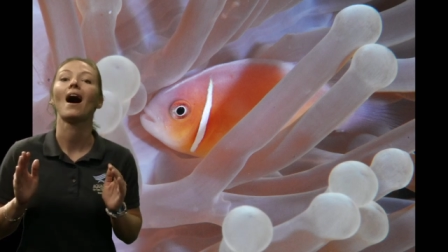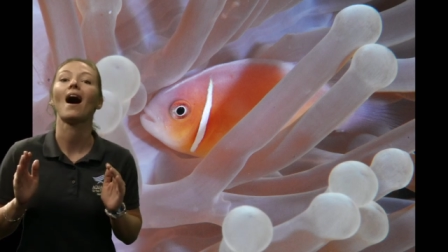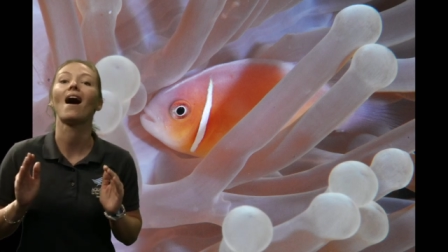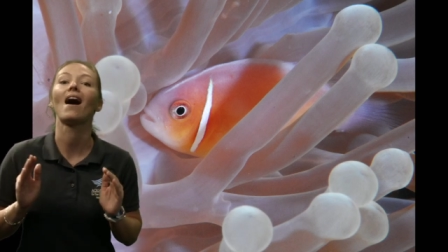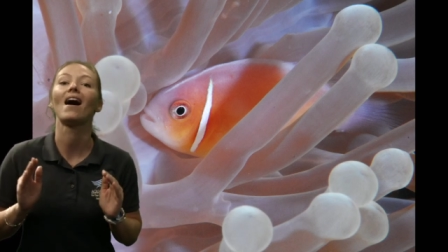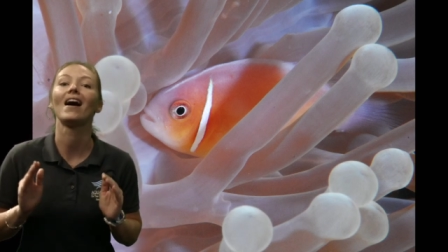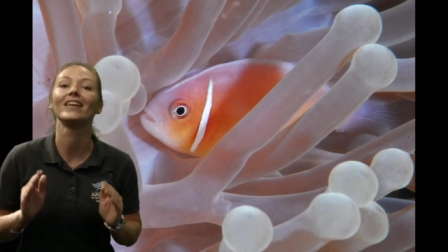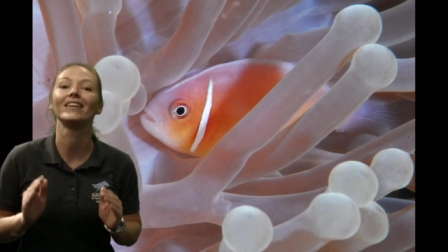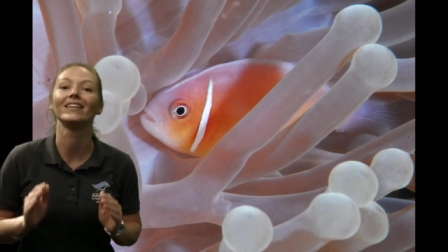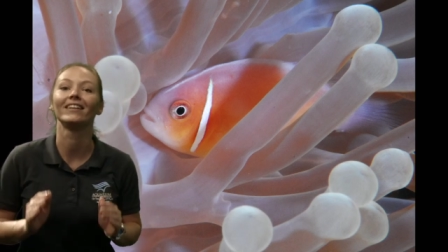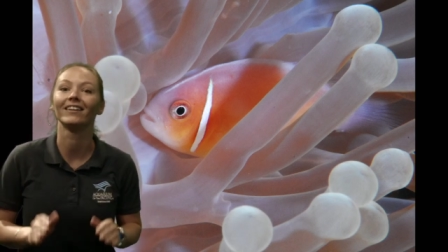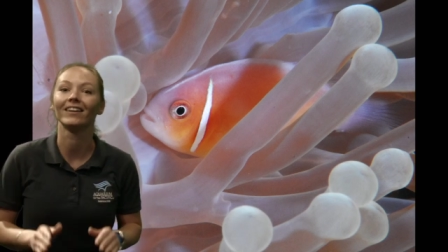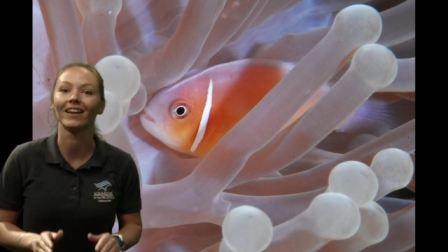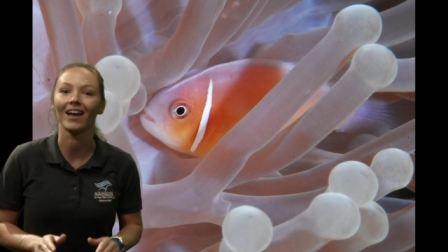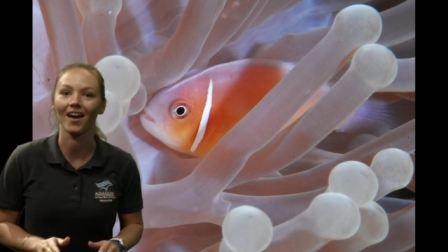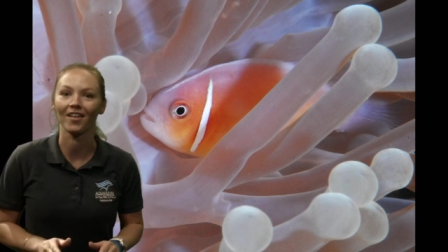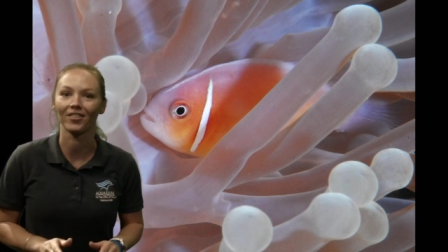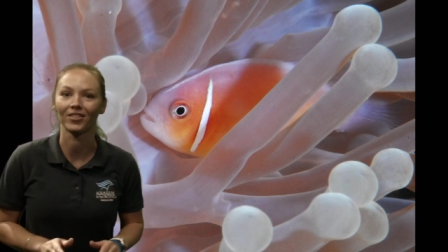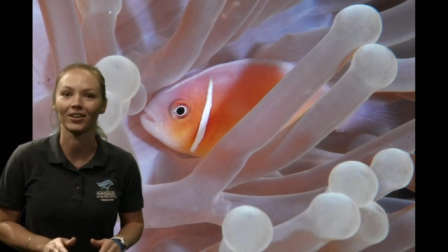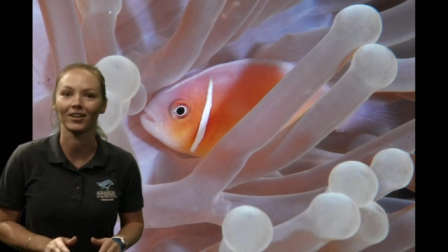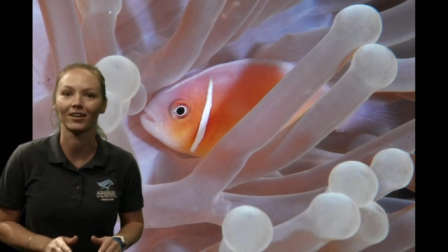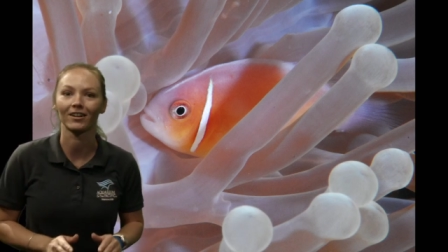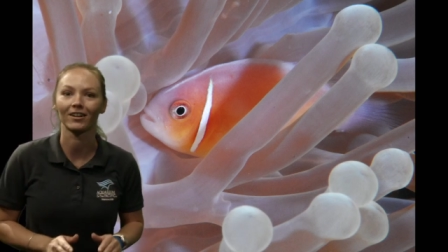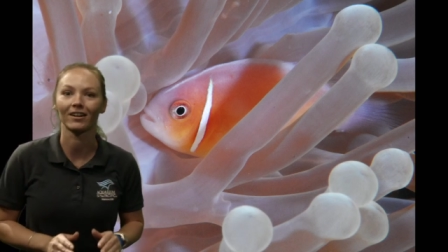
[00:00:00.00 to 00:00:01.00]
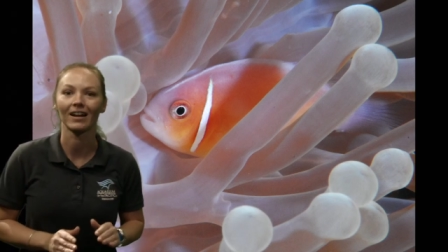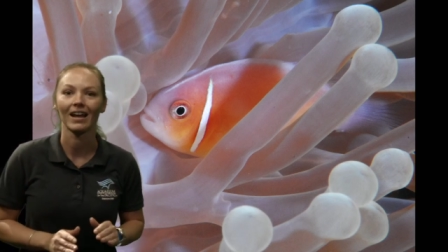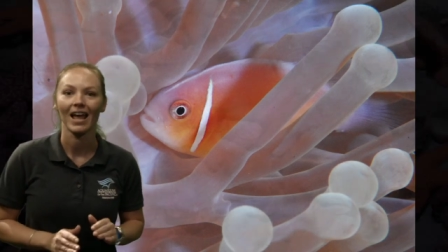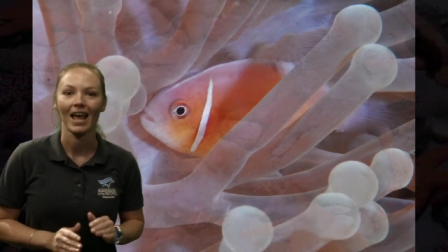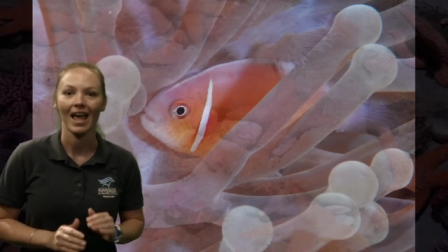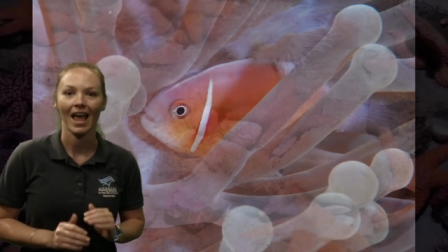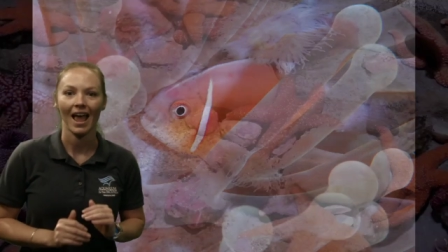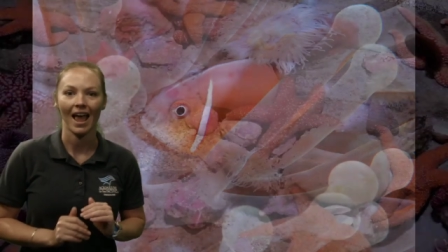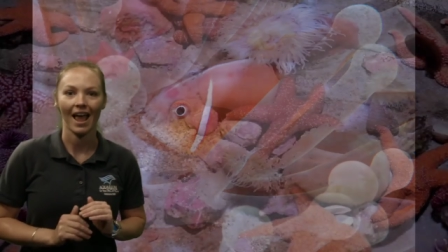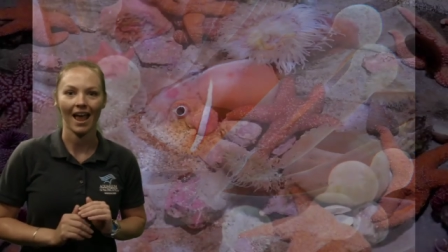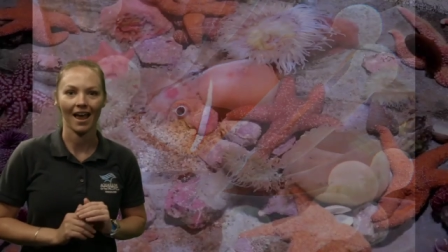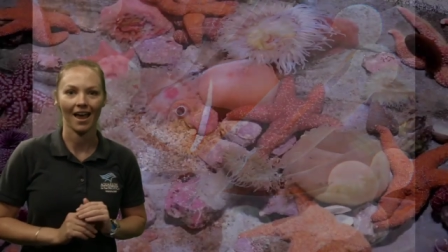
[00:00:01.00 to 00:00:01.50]
another
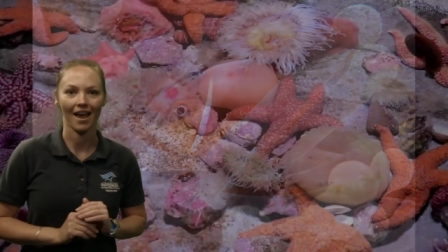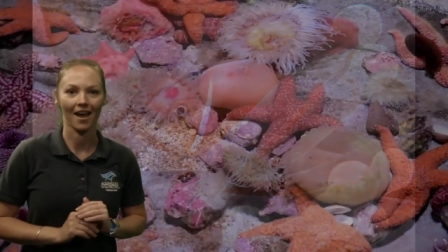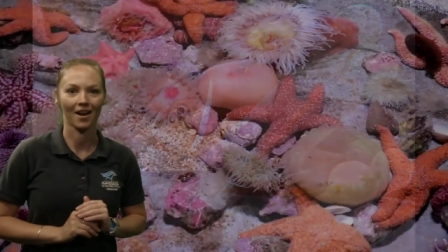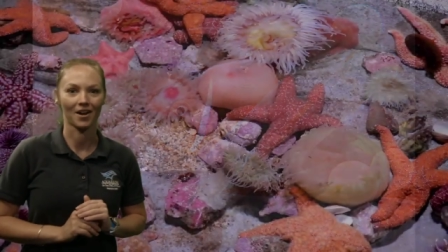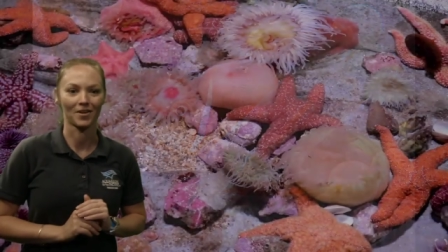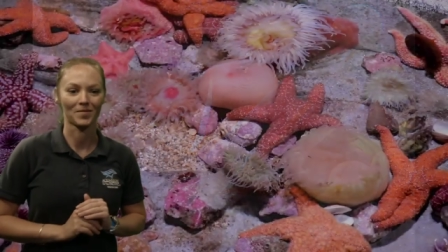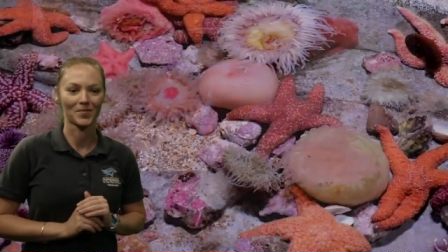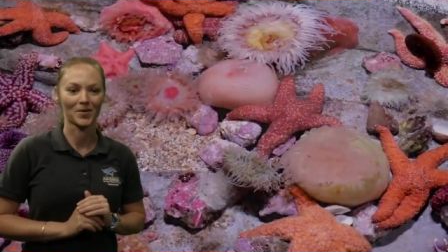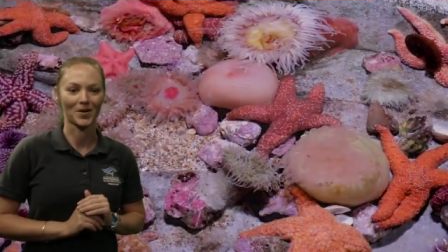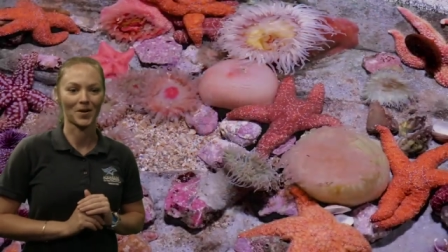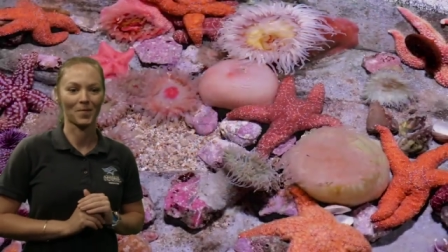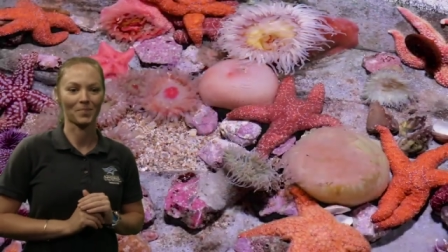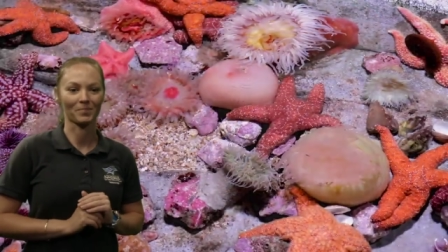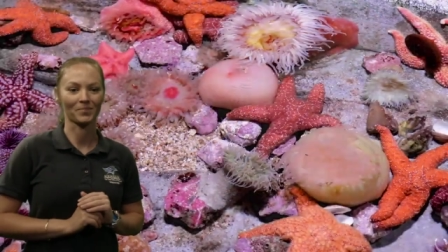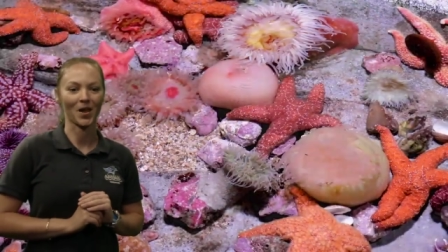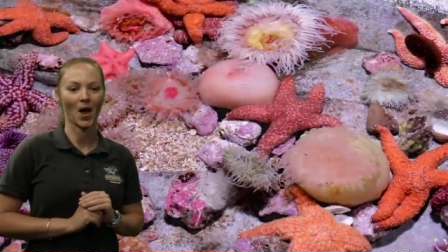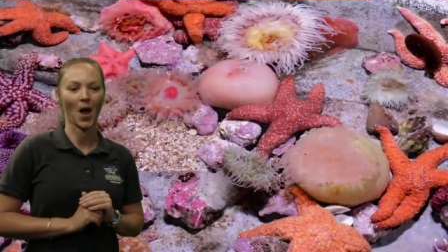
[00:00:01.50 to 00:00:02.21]
animal.